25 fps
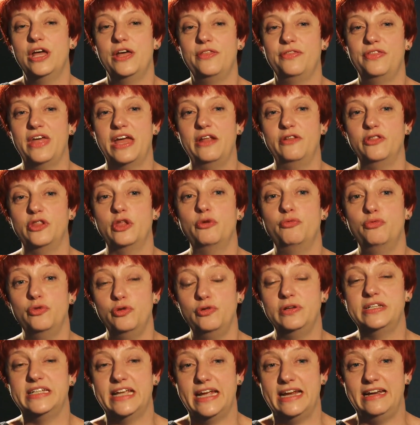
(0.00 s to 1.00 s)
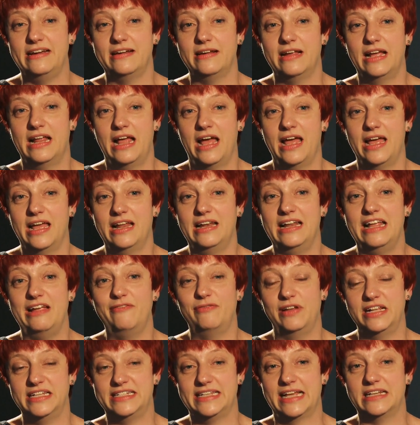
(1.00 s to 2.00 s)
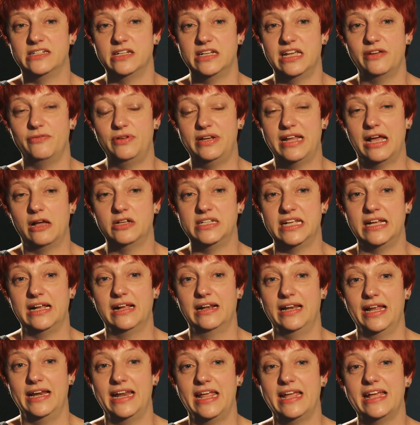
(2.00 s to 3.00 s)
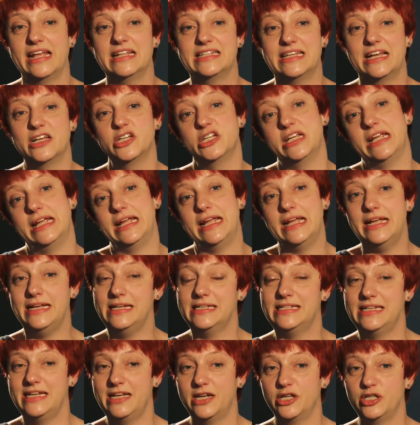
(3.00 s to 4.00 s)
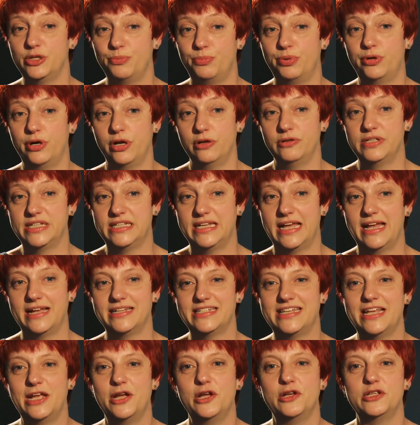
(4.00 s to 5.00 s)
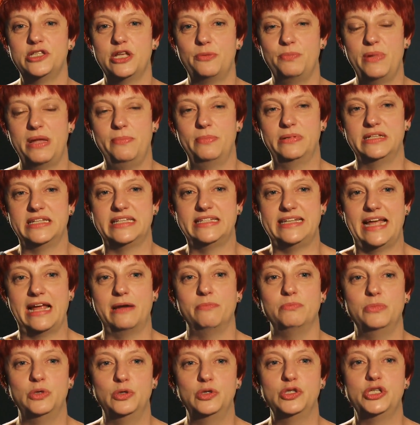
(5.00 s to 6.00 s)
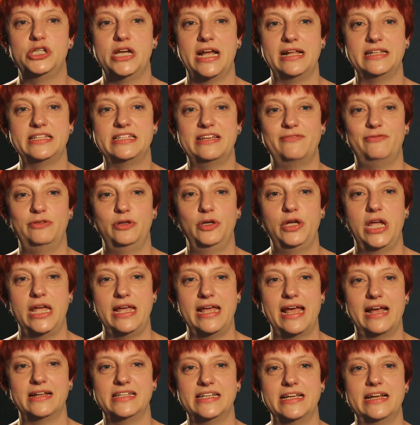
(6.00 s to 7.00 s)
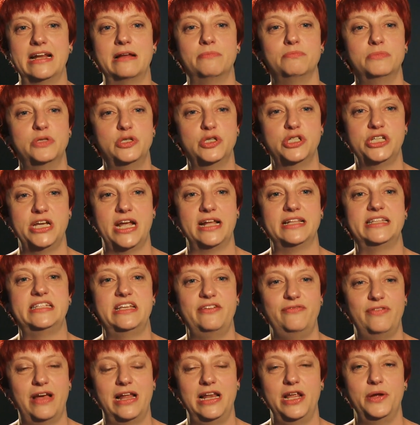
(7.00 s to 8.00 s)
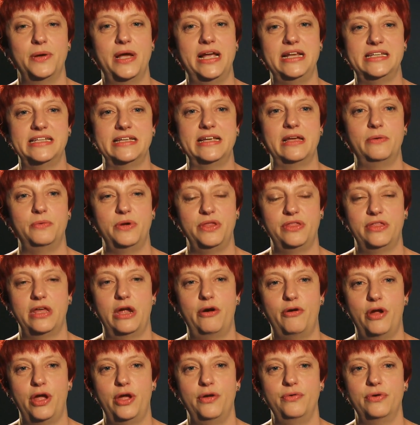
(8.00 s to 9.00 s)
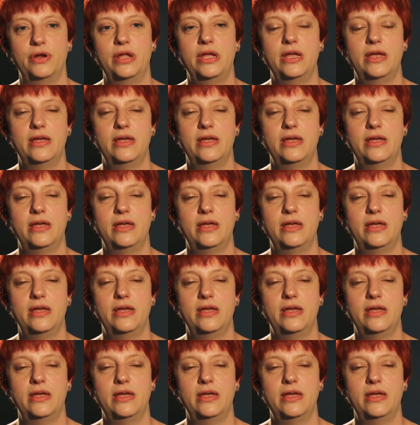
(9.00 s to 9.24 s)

than the routine leaflets that are given out in clinic, it's actually easier to process. So people stand more chance of looking at it and more chance evaluating it with their own